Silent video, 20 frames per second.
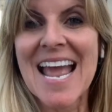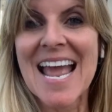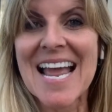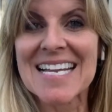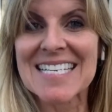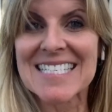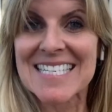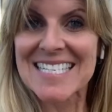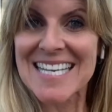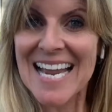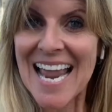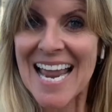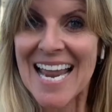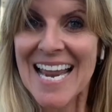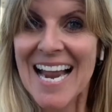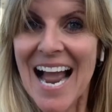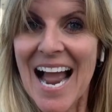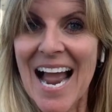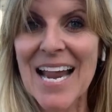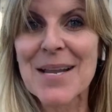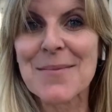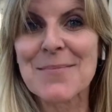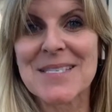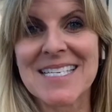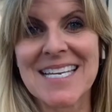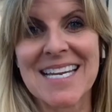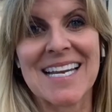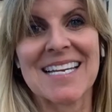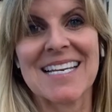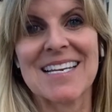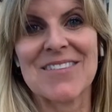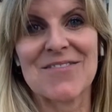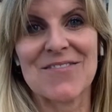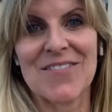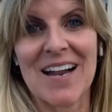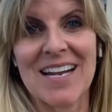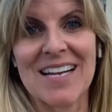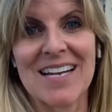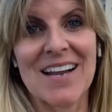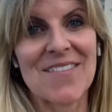And today I am standing in
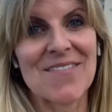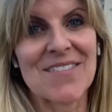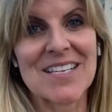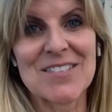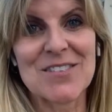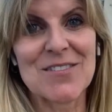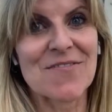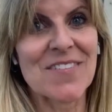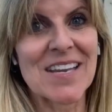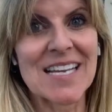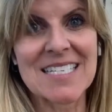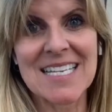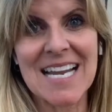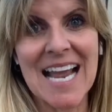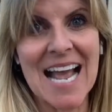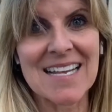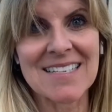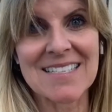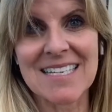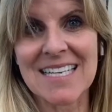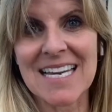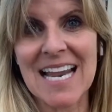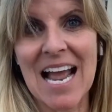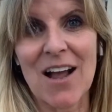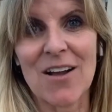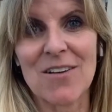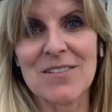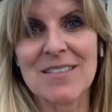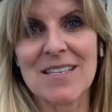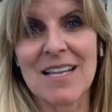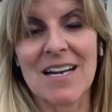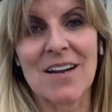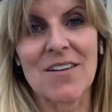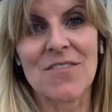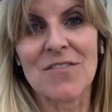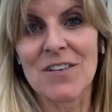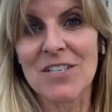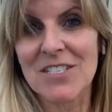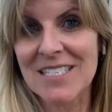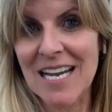front of this fantastic house that a
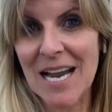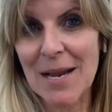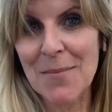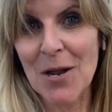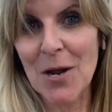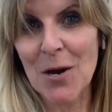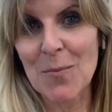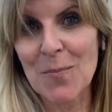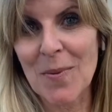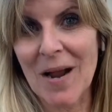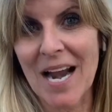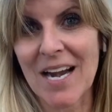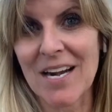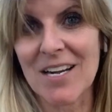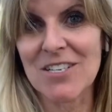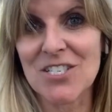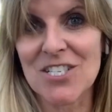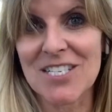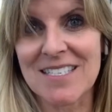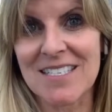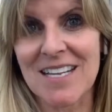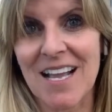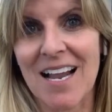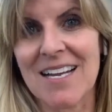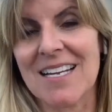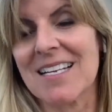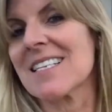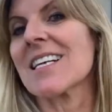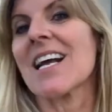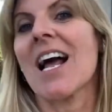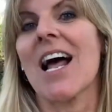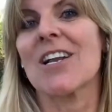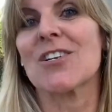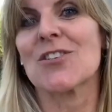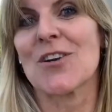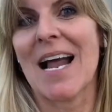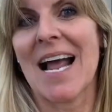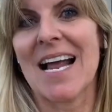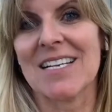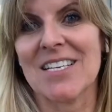first-time homebuyer just got into
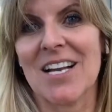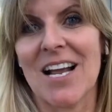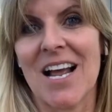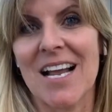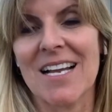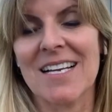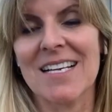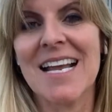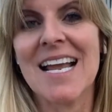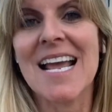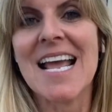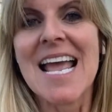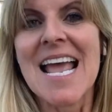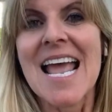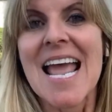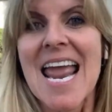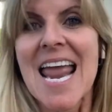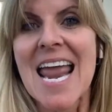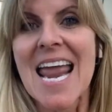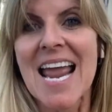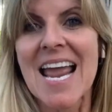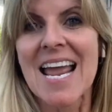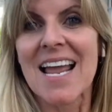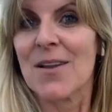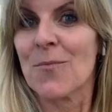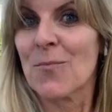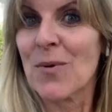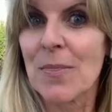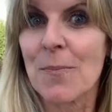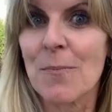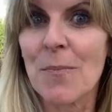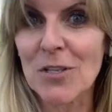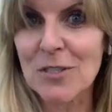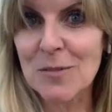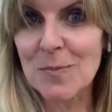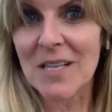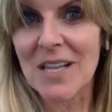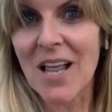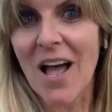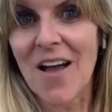contract on and, and with
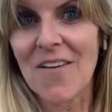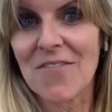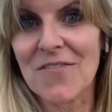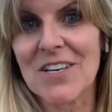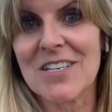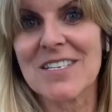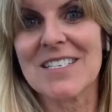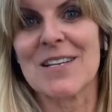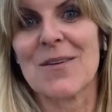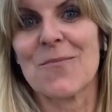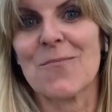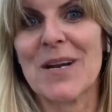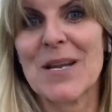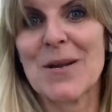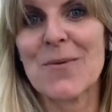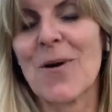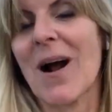multiple offers and we